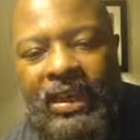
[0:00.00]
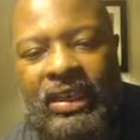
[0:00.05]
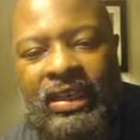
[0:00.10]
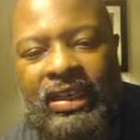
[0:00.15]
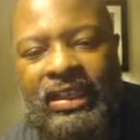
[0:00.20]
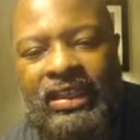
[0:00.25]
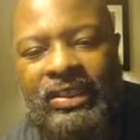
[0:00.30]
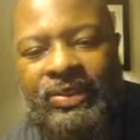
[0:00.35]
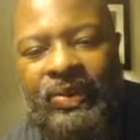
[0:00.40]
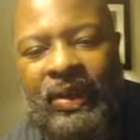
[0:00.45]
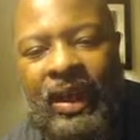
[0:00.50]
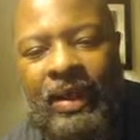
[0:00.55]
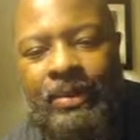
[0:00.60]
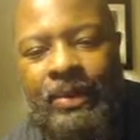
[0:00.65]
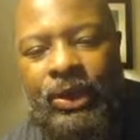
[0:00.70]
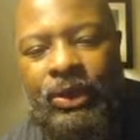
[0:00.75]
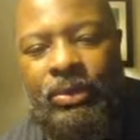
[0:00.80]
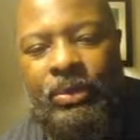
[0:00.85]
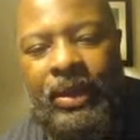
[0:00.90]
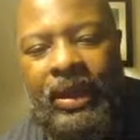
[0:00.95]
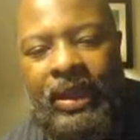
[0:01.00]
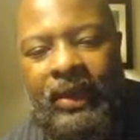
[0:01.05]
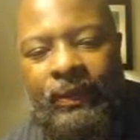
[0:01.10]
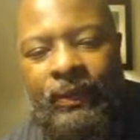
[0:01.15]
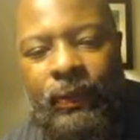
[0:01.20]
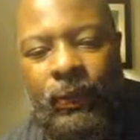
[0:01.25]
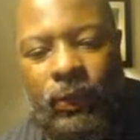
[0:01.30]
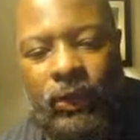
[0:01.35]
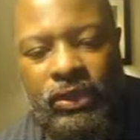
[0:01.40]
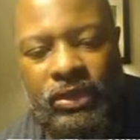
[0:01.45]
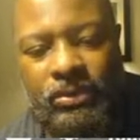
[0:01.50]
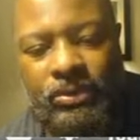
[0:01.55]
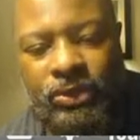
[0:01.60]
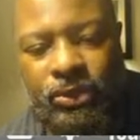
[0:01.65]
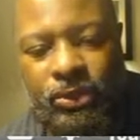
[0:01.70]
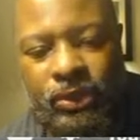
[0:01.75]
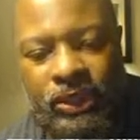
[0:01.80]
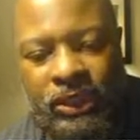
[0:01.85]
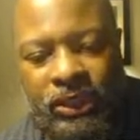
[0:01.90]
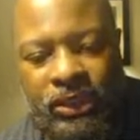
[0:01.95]
a DeFi middleman for some
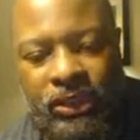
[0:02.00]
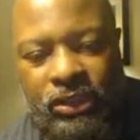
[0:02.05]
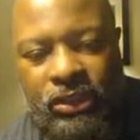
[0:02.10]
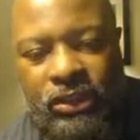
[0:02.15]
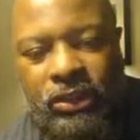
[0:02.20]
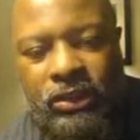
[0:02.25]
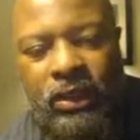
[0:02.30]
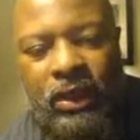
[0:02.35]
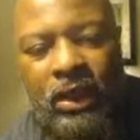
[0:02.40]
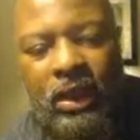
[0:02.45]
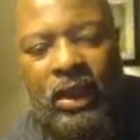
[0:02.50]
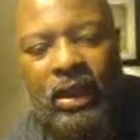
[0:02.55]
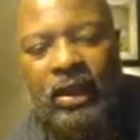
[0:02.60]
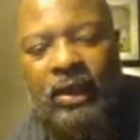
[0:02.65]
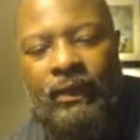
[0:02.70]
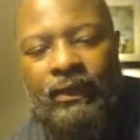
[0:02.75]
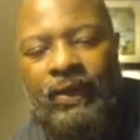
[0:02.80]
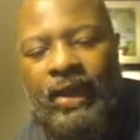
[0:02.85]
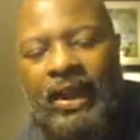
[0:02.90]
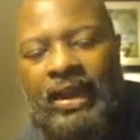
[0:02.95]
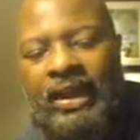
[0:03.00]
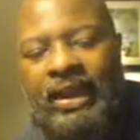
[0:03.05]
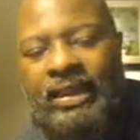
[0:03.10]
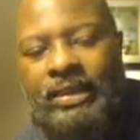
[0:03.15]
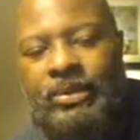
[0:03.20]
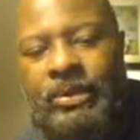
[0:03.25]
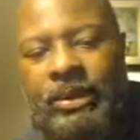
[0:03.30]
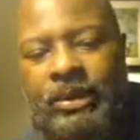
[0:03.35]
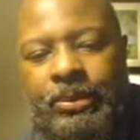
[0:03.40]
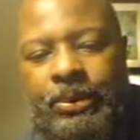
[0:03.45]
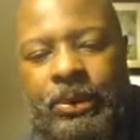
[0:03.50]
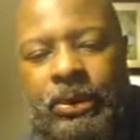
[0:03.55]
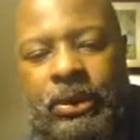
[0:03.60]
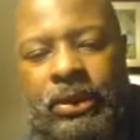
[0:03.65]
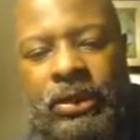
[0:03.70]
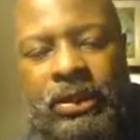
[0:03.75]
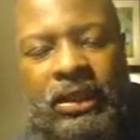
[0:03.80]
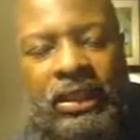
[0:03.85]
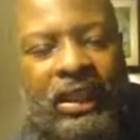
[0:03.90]
traditional finance people.